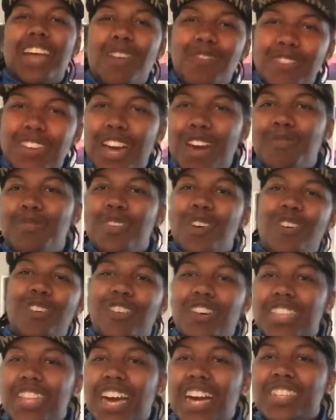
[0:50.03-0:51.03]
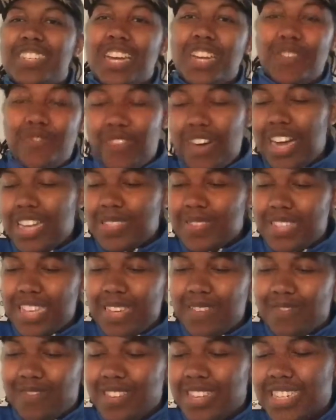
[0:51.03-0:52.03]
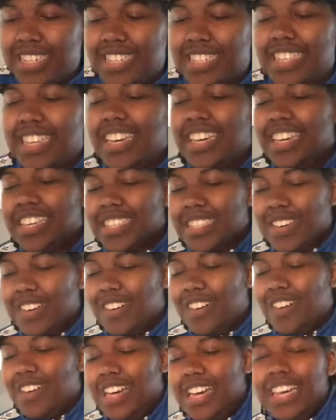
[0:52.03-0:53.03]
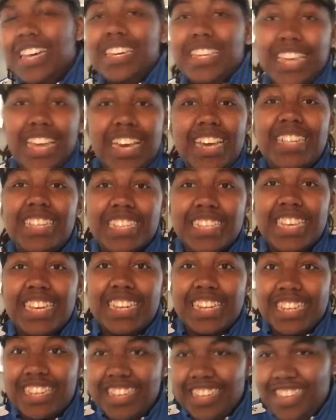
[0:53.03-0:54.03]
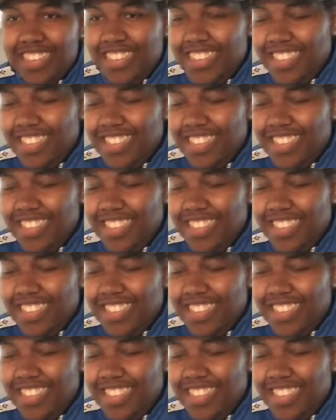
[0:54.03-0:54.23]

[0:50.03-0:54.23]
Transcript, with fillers: I will not be going online trying to find some damn questions. So, yeah, let's get it.